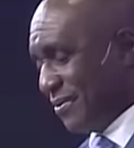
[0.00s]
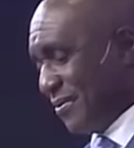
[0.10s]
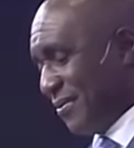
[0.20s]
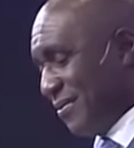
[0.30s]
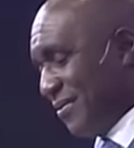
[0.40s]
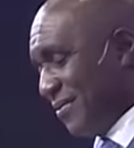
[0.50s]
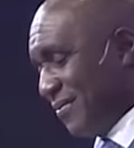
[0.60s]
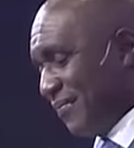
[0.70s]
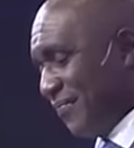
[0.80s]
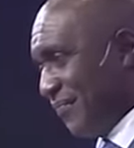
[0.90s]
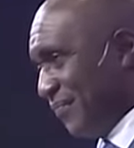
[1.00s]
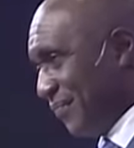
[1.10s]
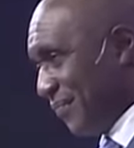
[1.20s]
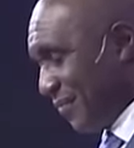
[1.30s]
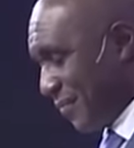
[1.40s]

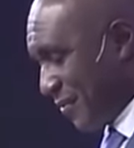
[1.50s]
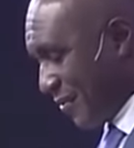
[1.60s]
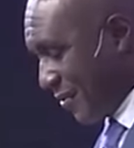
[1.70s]
(silence)